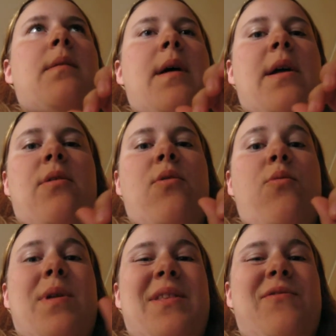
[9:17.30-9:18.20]
I don't know
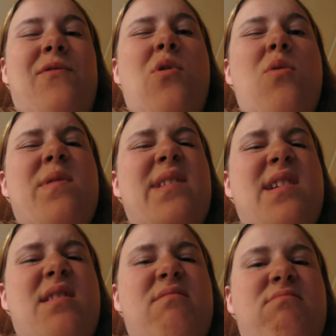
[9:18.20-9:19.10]
what it's for
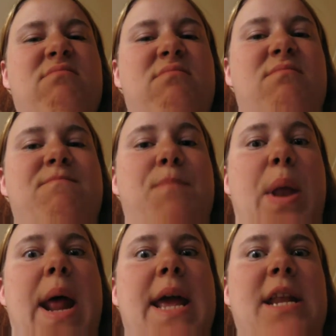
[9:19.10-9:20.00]
really, but
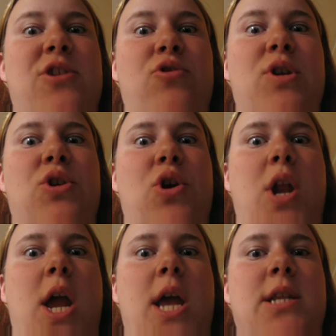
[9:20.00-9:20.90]
I enjoy
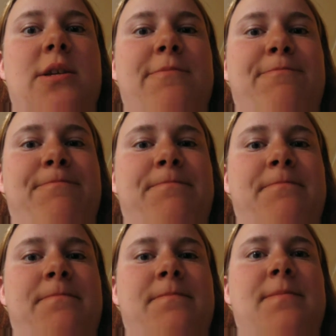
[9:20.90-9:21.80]
turning it.
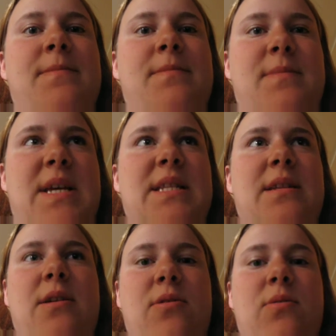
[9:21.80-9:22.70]
That's
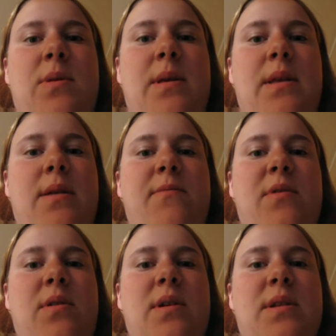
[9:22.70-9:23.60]
another thing I'm
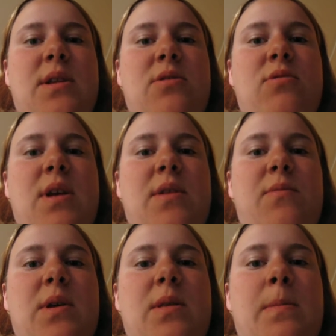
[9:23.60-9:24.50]
really entertained
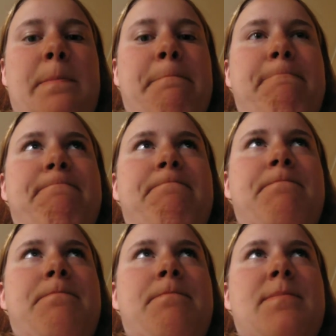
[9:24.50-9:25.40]

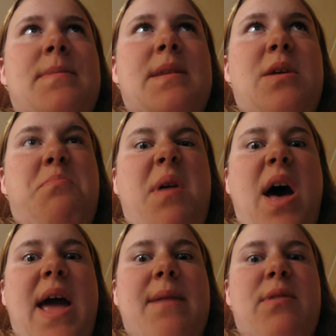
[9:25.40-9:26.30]
with.
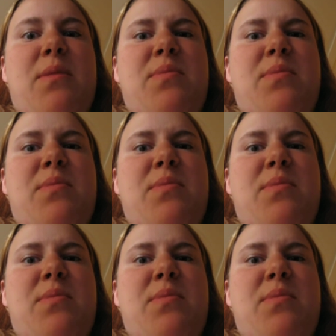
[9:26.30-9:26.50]
Goodbye.